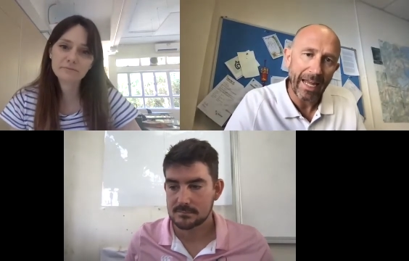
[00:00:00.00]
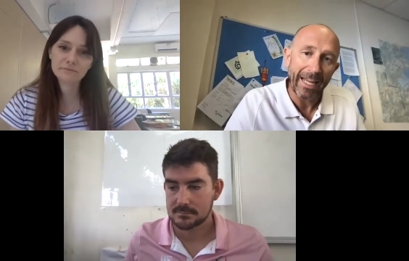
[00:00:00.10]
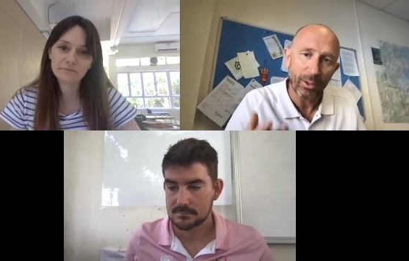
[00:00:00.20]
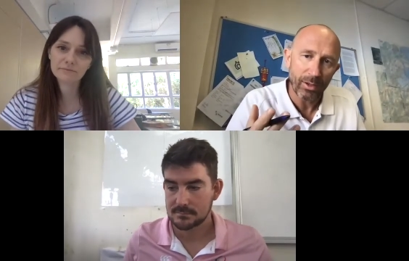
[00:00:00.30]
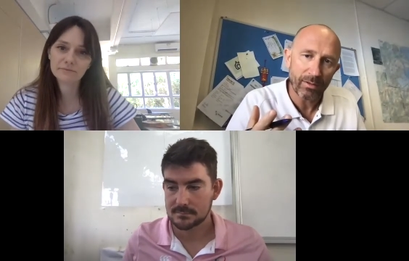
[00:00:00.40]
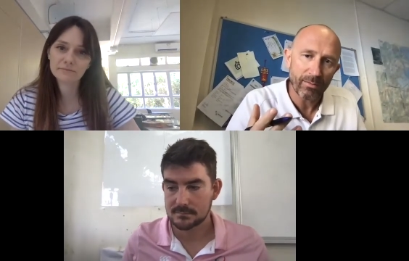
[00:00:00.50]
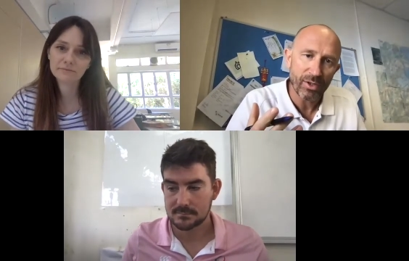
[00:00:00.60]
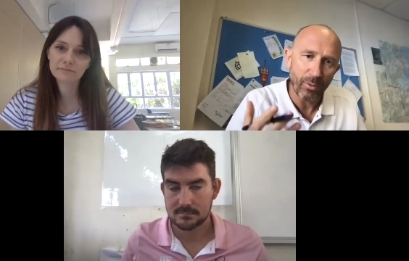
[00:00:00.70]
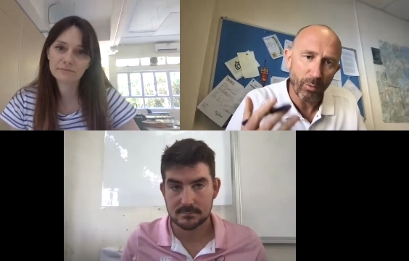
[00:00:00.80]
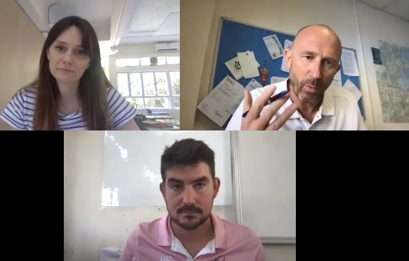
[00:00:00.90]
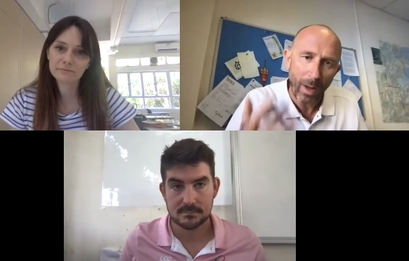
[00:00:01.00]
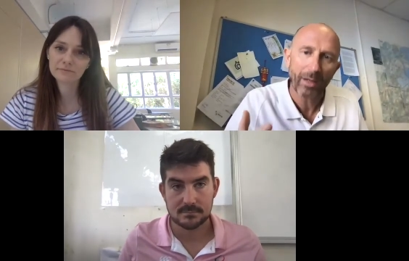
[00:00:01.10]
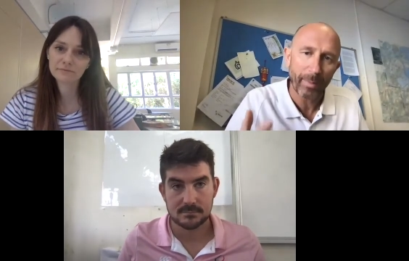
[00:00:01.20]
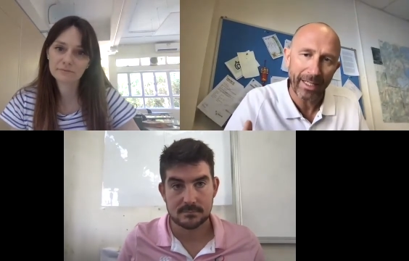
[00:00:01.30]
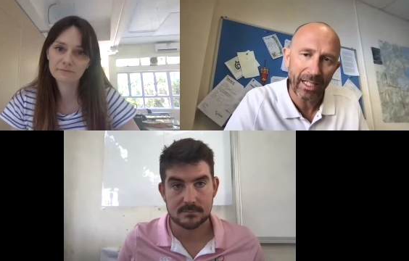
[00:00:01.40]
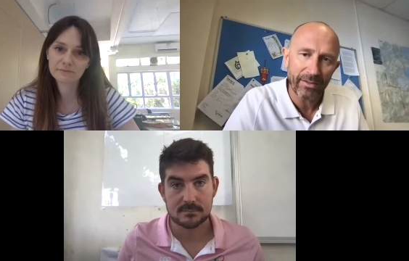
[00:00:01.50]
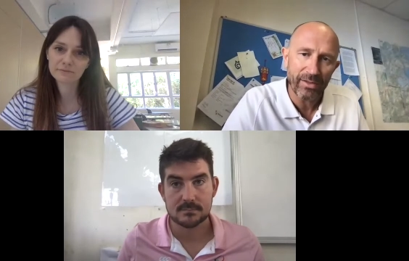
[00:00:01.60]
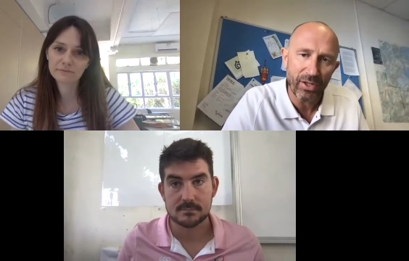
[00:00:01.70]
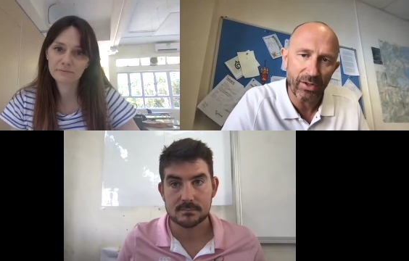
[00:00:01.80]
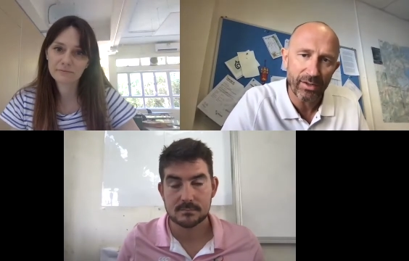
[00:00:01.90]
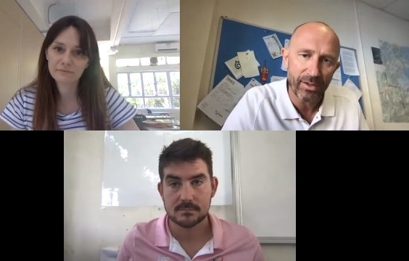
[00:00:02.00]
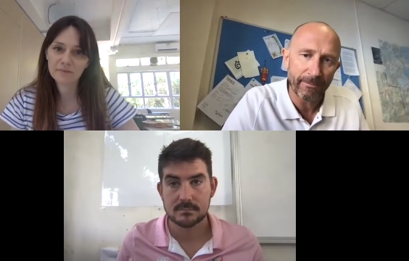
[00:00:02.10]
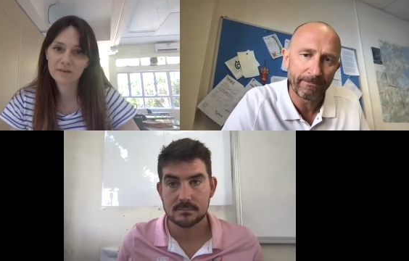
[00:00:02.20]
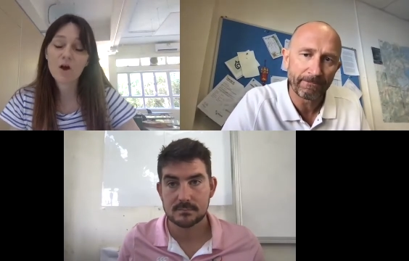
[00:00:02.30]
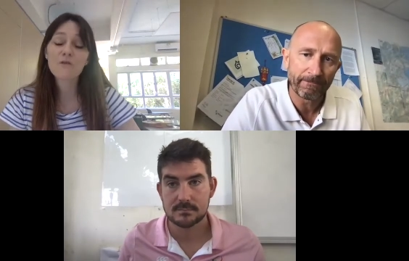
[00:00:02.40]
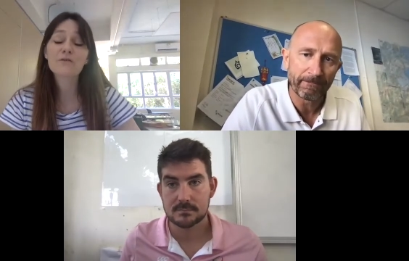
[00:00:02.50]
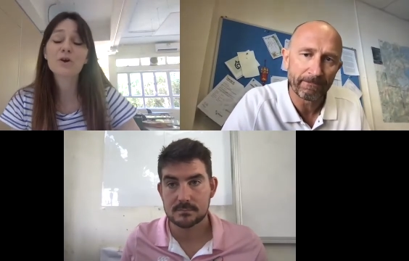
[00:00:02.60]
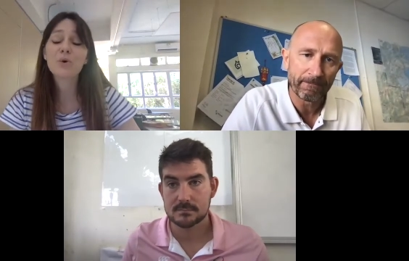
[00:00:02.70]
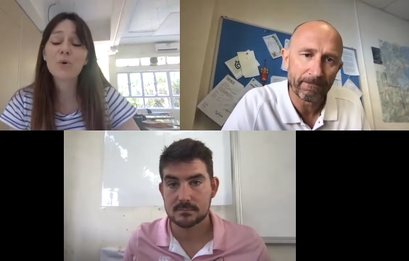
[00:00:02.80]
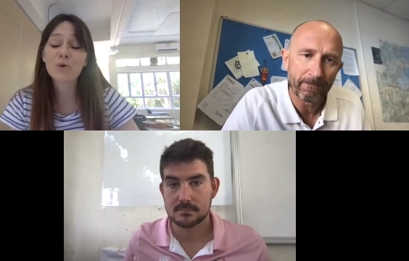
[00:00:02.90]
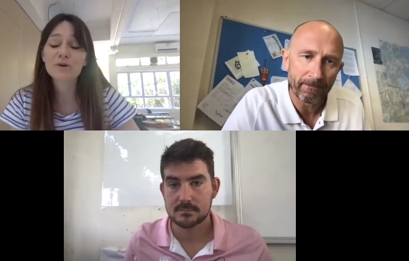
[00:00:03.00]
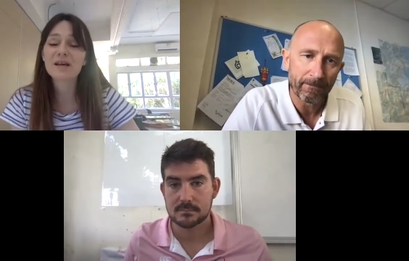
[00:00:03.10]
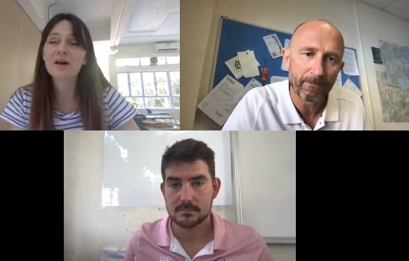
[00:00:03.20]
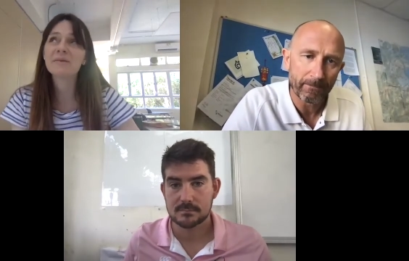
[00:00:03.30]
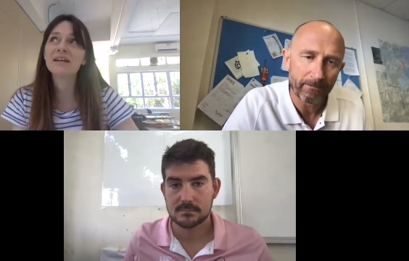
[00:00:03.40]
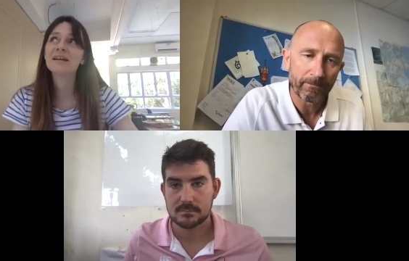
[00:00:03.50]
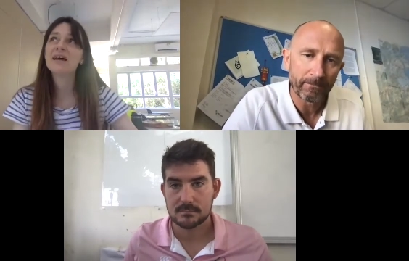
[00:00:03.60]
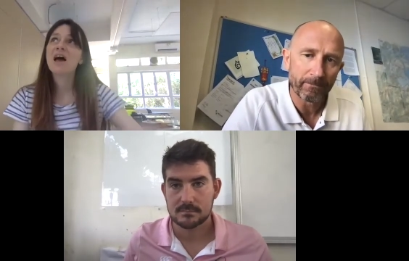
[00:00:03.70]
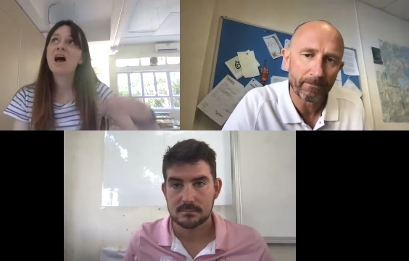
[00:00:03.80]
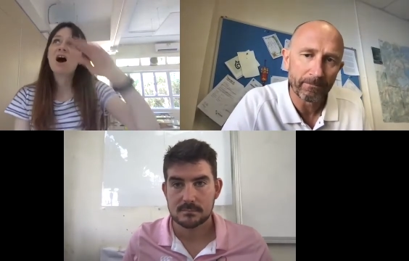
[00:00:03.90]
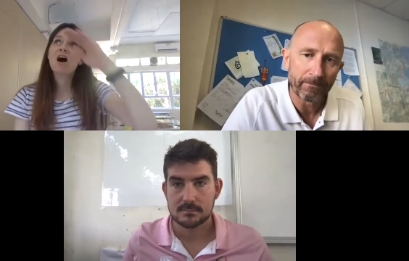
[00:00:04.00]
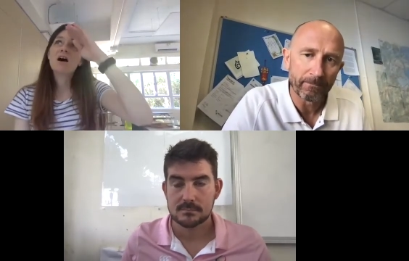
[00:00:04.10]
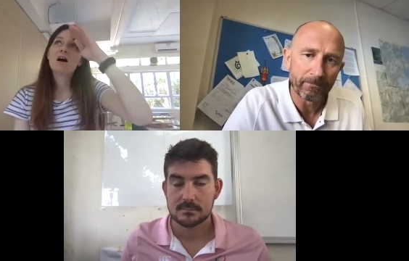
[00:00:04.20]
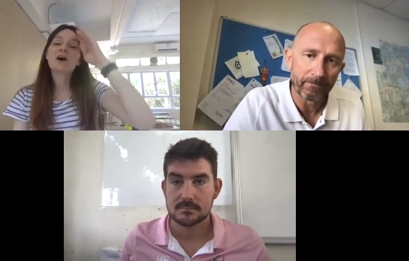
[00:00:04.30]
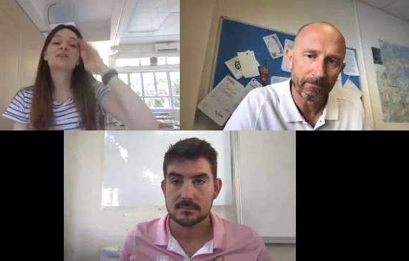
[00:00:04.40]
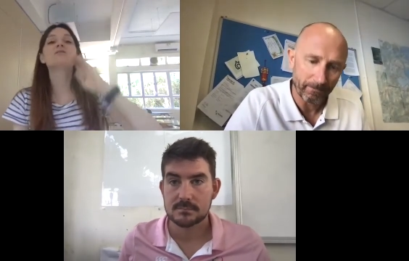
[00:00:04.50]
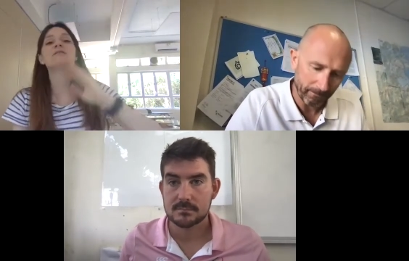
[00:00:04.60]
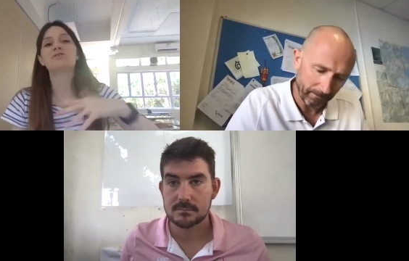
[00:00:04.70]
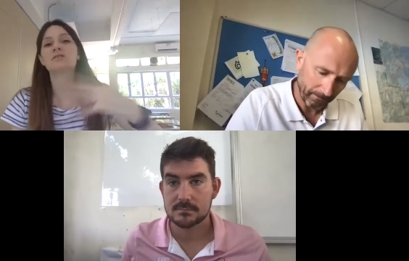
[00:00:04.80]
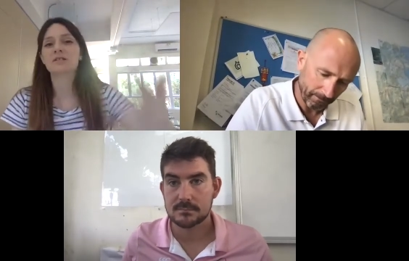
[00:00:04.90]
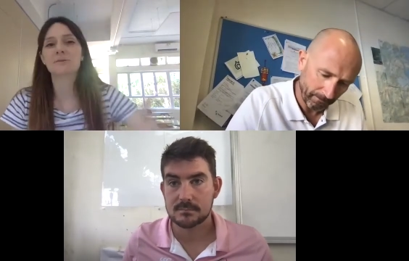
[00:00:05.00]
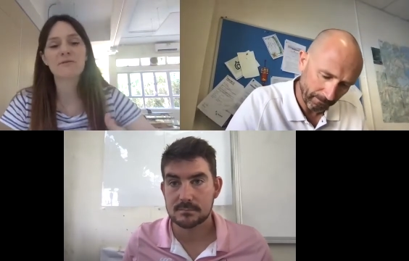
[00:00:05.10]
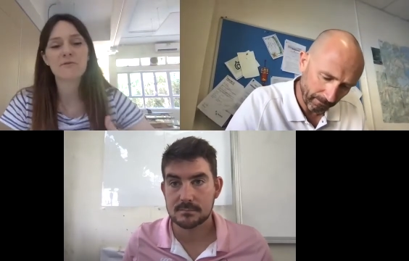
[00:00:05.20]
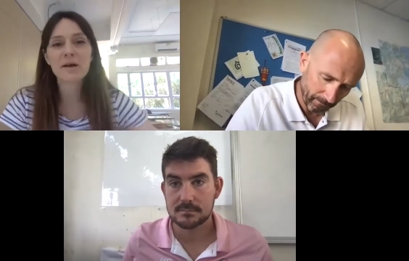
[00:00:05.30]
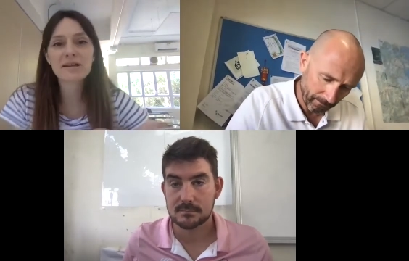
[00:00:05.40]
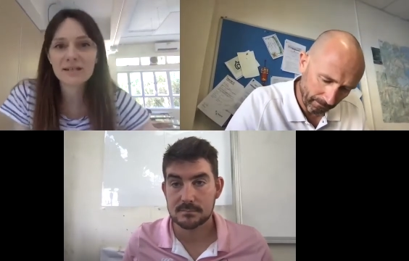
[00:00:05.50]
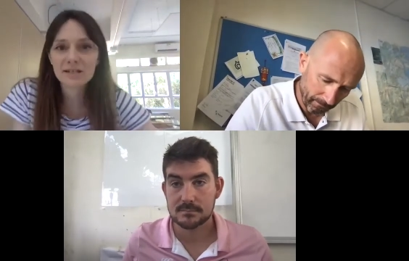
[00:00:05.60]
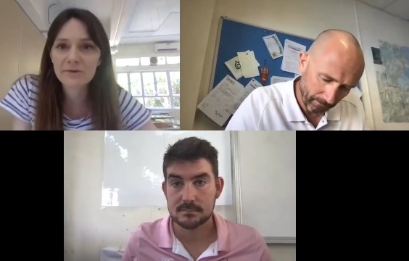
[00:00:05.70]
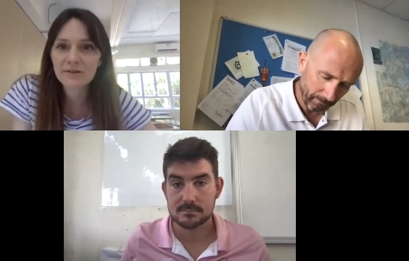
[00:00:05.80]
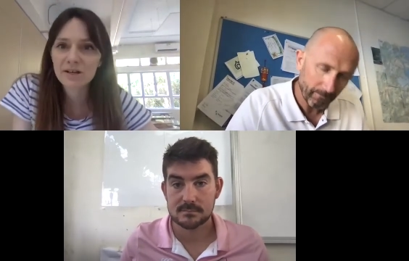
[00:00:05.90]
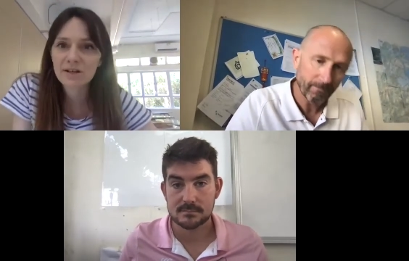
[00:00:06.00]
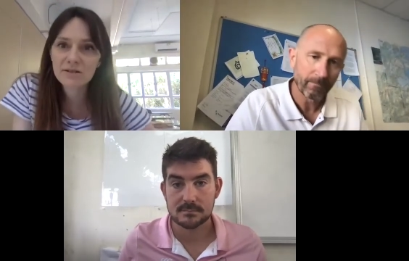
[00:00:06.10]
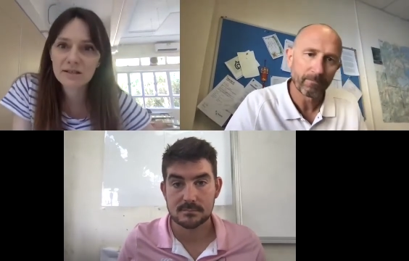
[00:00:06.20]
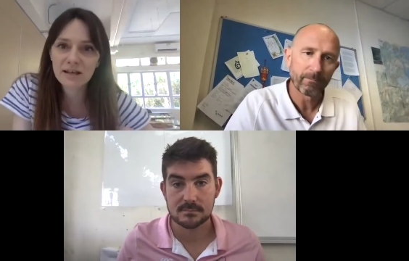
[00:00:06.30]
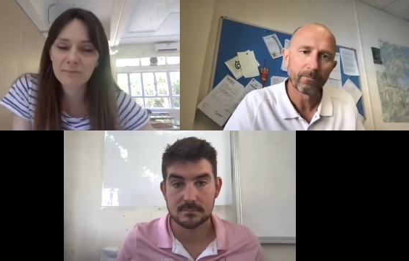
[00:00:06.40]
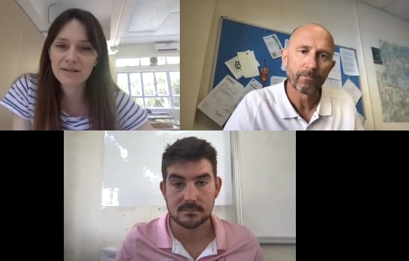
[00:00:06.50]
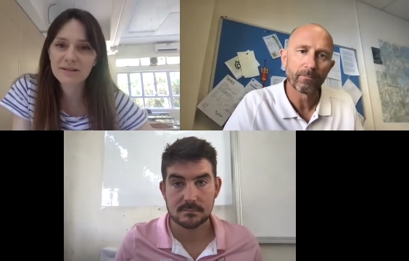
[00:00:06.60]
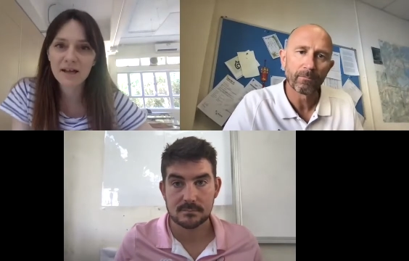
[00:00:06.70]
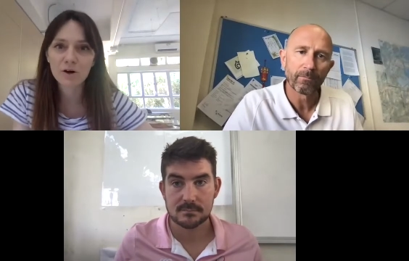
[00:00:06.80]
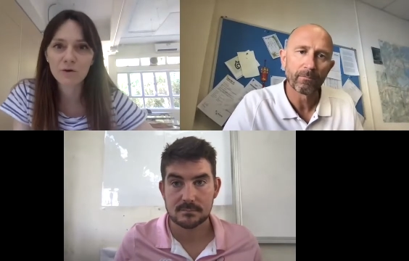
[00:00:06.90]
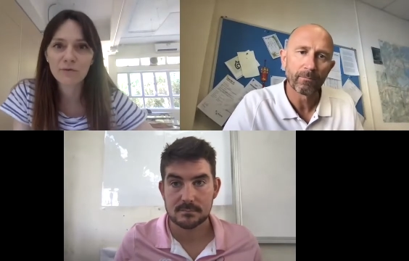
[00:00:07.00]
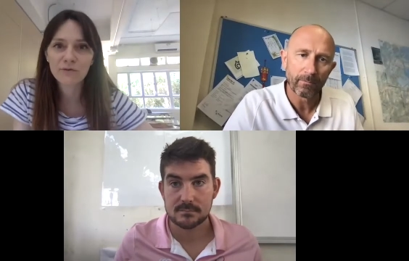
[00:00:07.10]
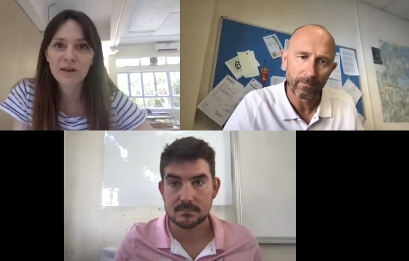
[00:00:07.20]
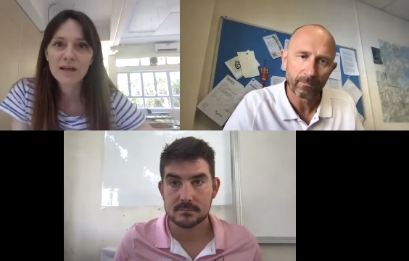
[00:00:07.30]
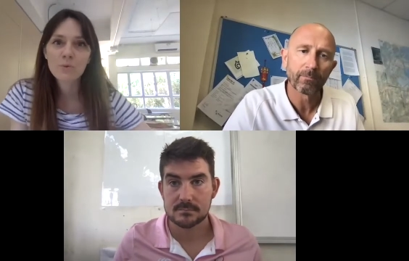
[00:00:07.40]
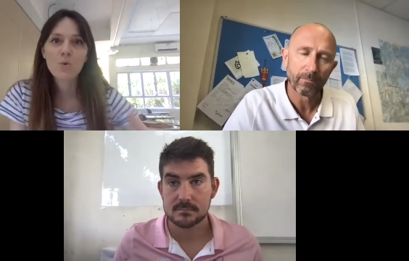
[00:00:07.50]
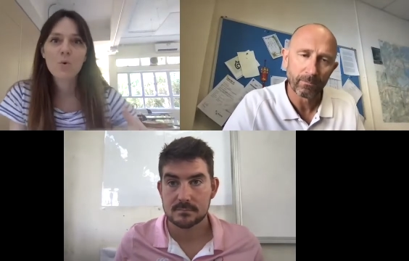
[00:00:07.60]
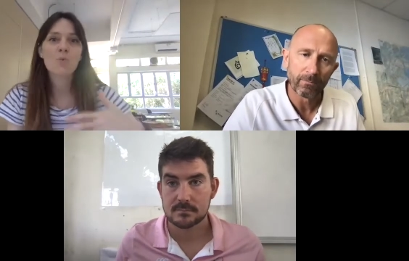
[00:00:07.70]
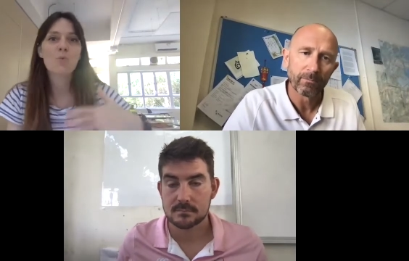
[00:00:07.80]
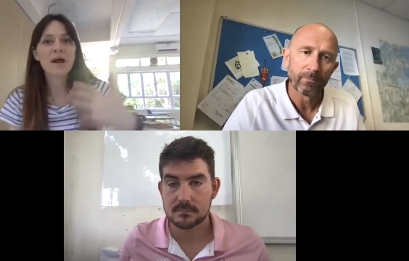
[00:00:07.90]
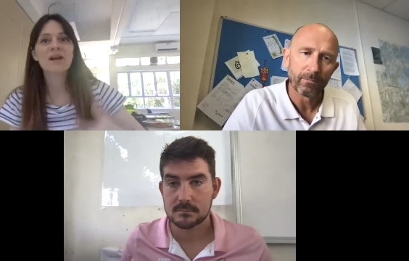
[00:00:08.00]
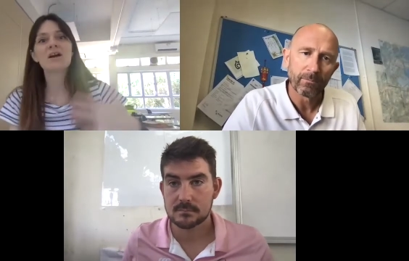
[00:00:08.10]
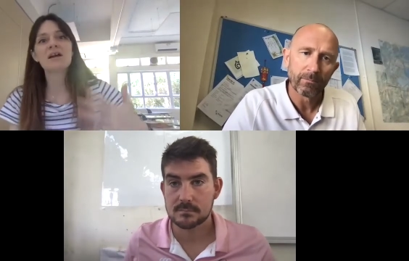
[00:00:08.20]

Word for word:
Speaker 1: and the well-being of students
Speaker 2: of course i mean i notice just to speak from personal experience i notice it in myself when i am